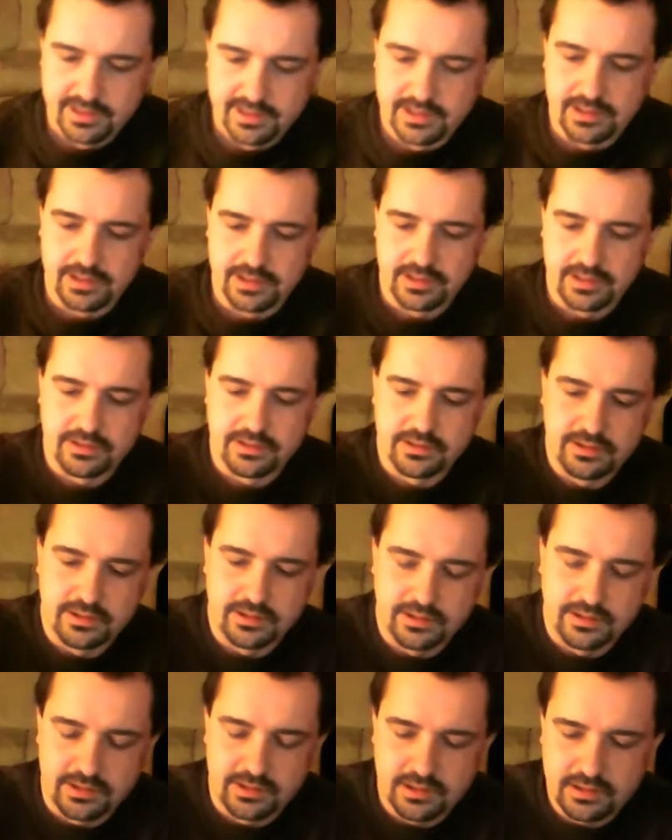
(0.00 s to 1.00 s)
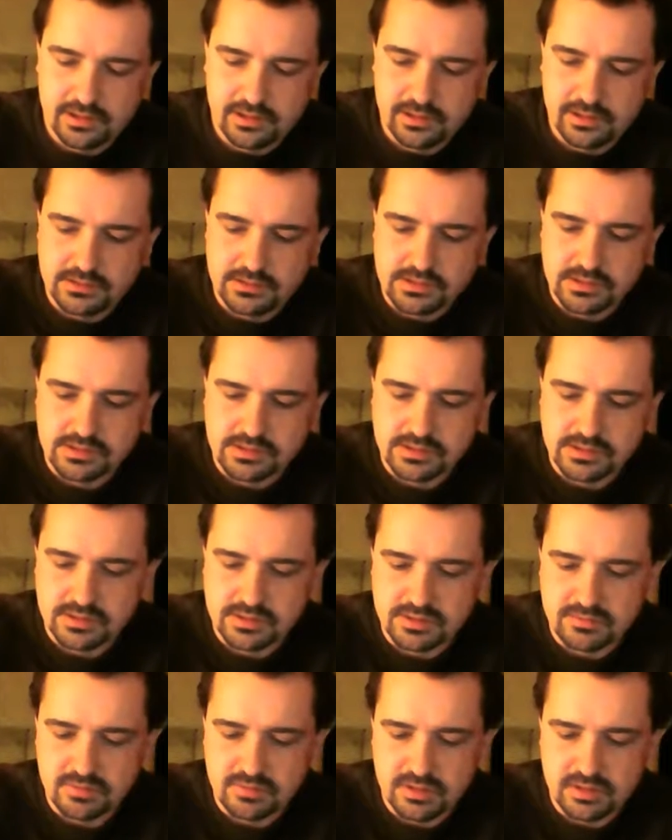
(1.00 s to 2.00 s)
and uh, yeah, he sent it
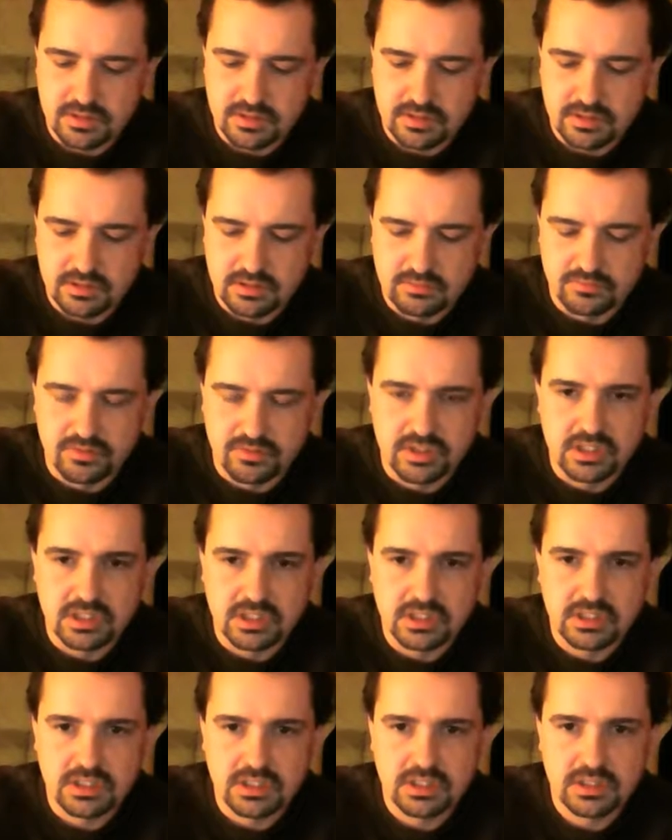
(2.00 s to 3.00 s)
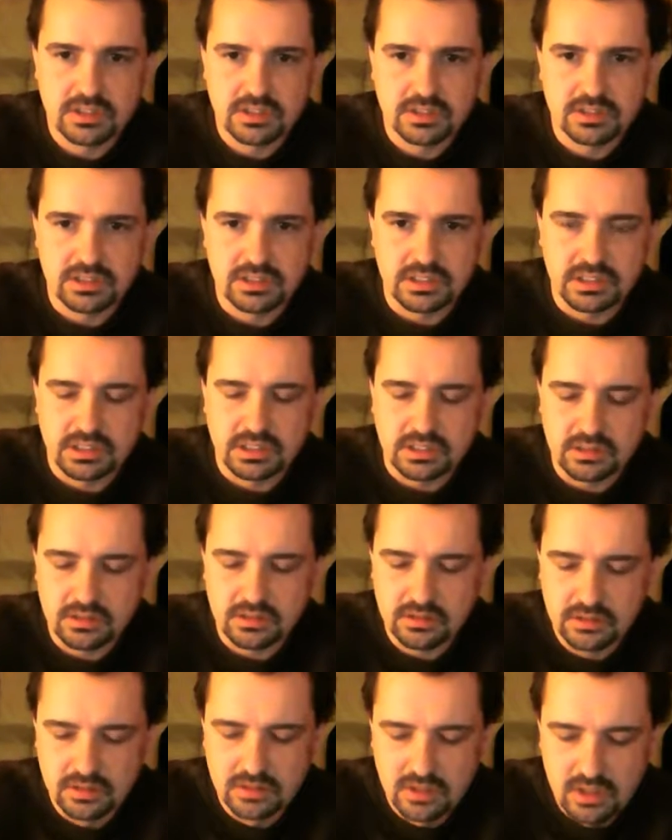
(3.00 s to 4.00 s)
to me via Guy
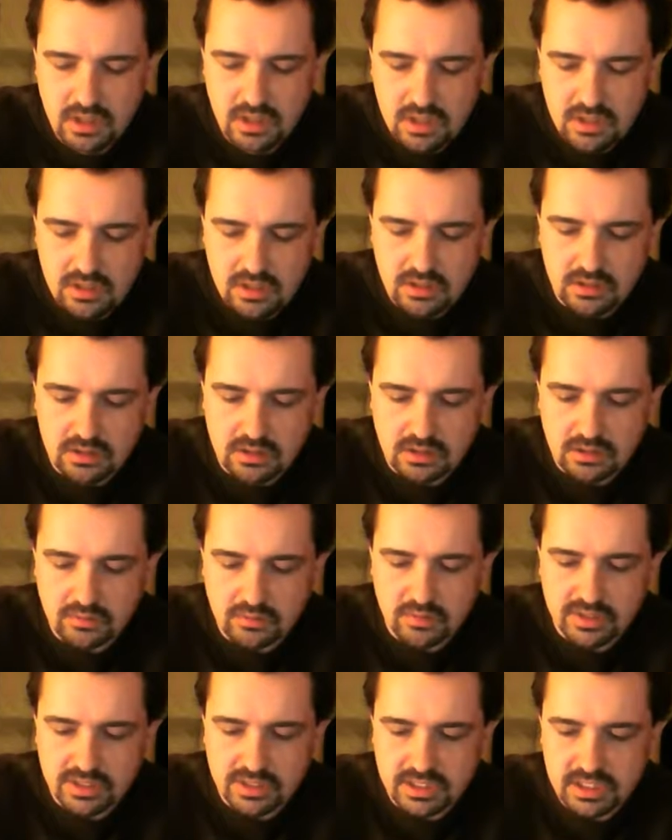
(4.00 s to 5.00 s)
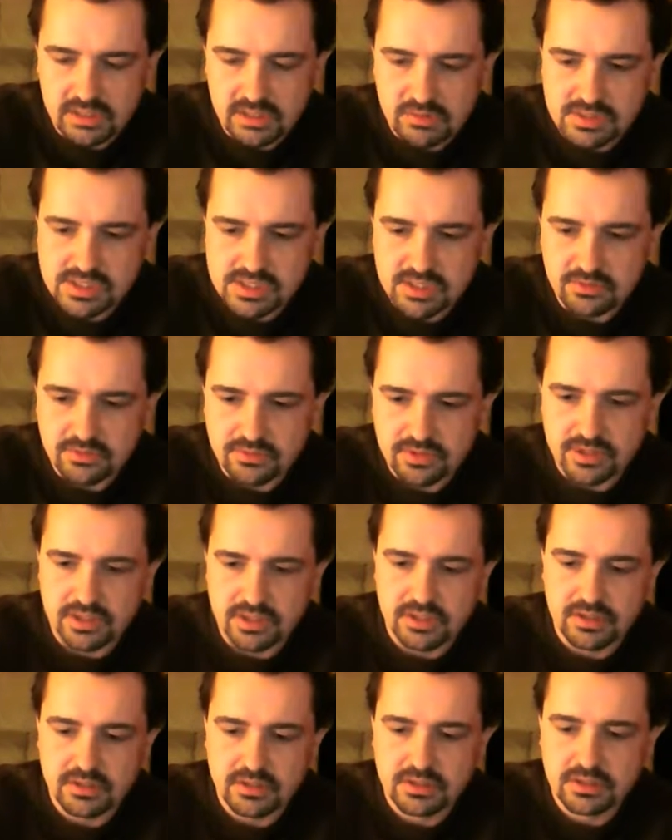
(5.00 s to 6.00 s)
uh, when Guy was out
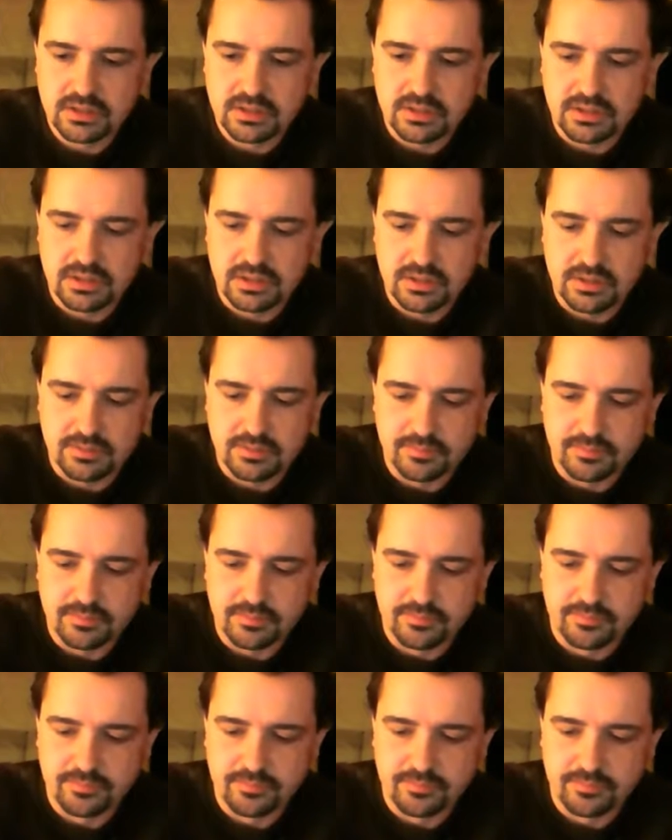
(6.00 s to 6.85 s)
there. Um,